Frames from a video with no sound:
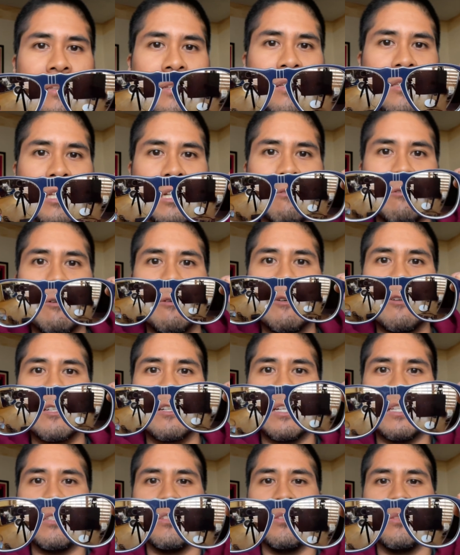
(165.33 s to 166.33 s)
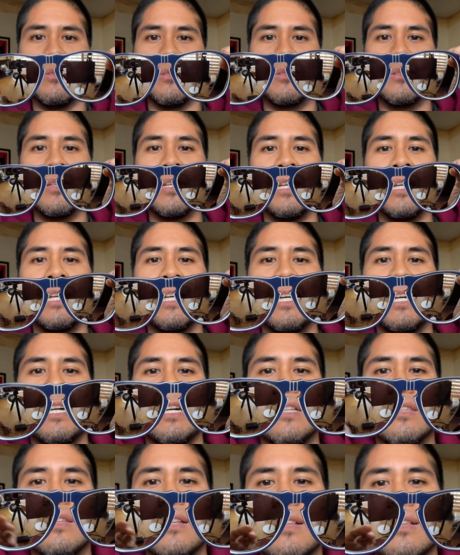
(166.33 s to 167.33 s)
I think that everyone can use.
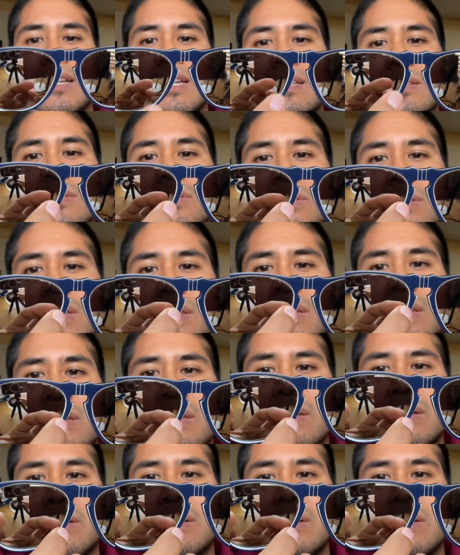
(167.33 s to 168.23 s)
And the lens in